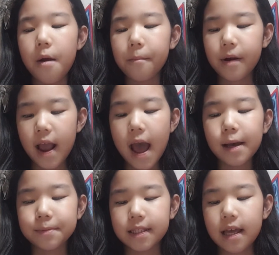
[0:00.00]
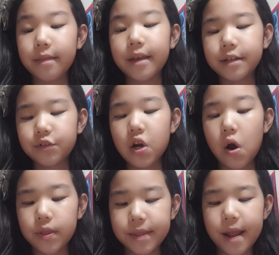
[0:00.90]
Perhaps that
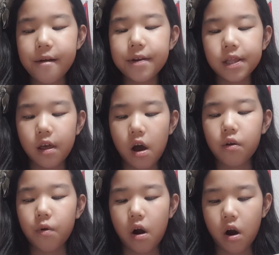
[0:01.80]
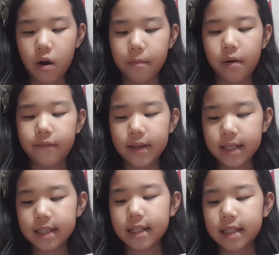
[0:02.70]
extraordinary long arm of
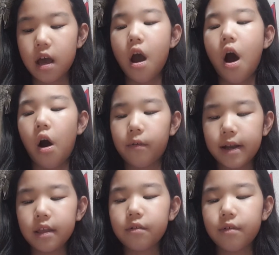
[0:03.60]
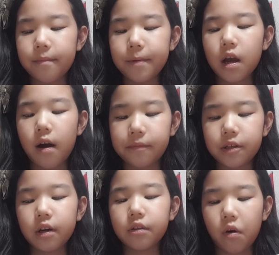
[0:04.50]
his is already creeping off
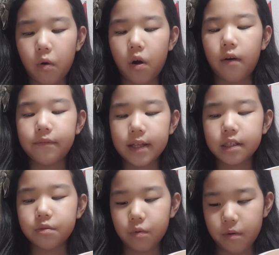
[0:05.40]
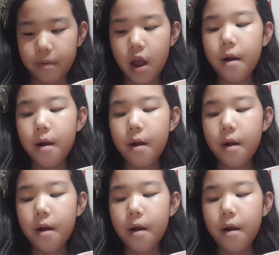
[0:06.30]
the door of this room.